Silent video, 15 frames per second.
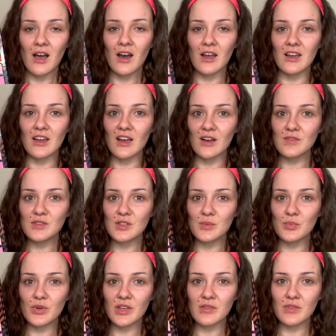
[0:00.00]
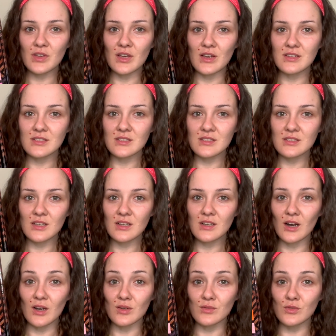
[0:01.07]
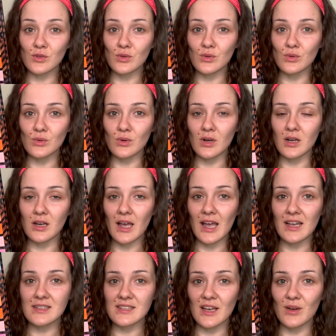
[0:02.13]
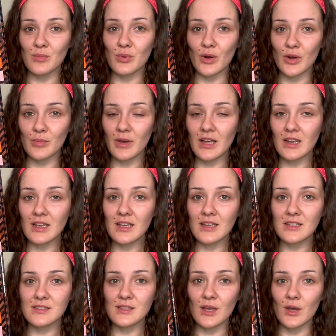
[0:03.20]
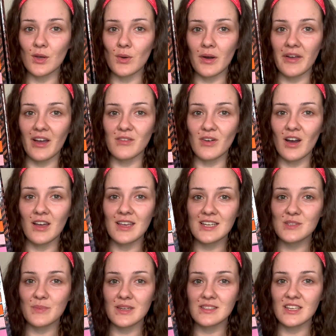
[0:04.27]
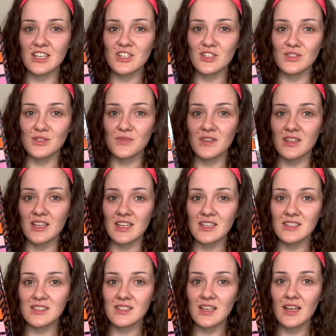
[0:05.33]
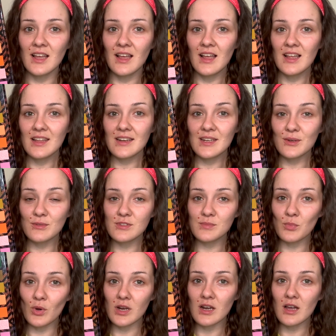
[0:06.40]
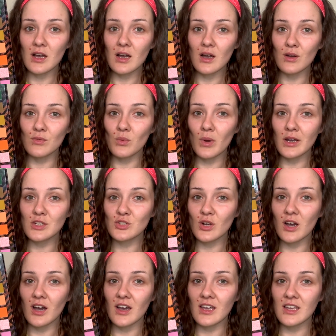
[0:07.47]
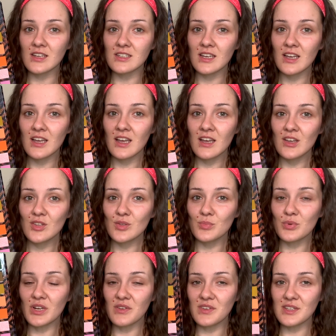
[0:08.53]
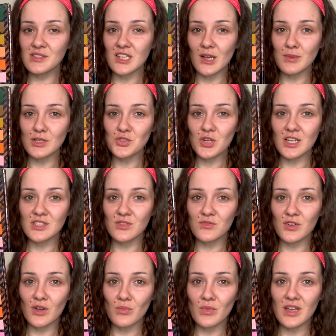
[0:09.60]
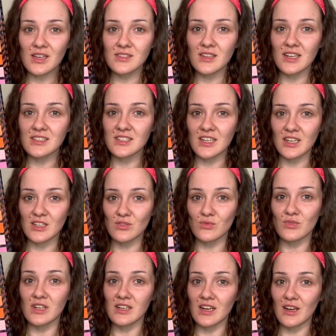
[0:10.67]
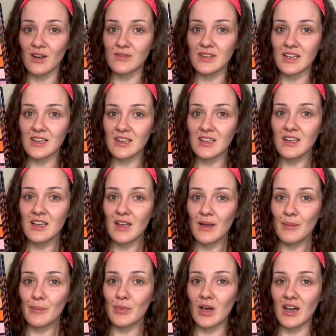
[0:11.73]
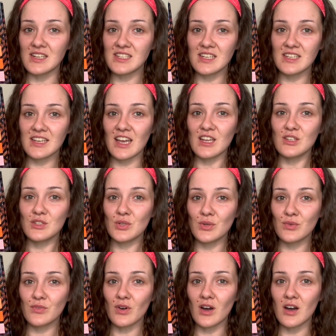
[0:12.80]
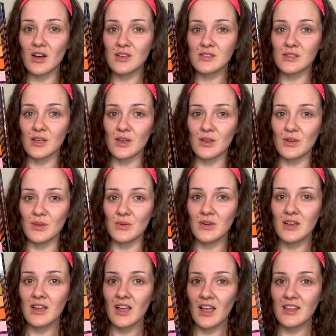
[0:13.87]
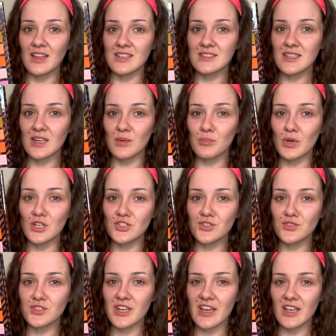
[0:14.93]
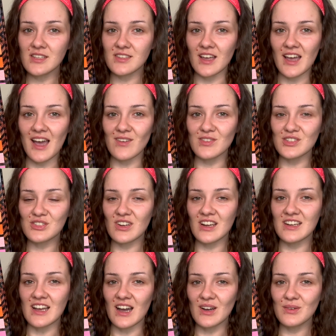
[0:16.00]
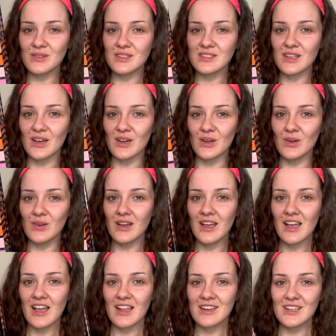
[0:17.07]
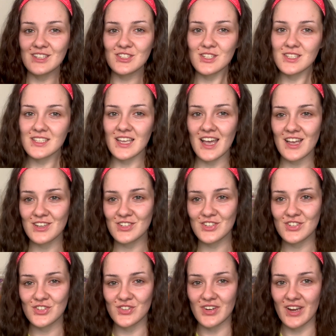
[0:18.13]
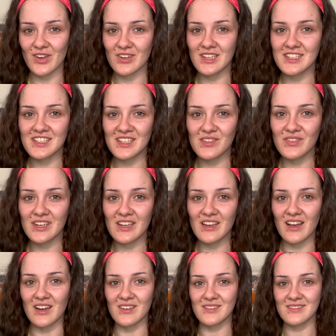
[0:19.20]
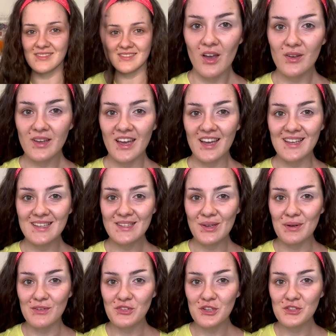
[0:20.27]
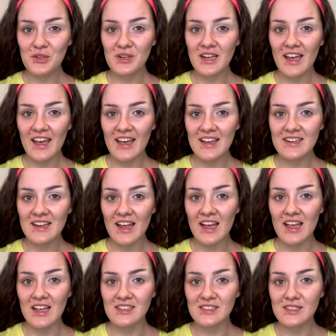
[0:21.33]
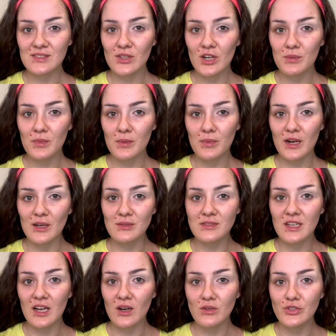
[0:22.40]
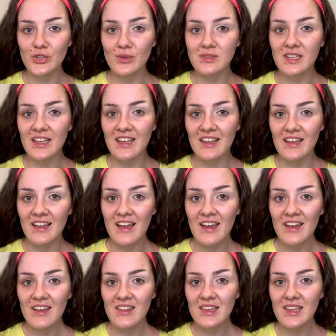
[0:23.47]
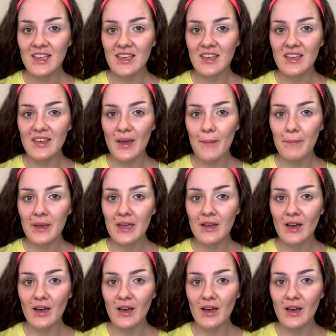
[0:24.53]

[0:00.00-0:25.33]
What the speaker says: I loved the previous Carnival XL Pro palette, so I have high expectations for this. Little spoiler of what I tried the previous time I tried to film this. I did really love it, but I didn't get too far, so there's still a bunch of shades that I haven't tried out, so let's just get straight on into the video. Okay, so I've just gone ahead and stuck my brows down using the Pink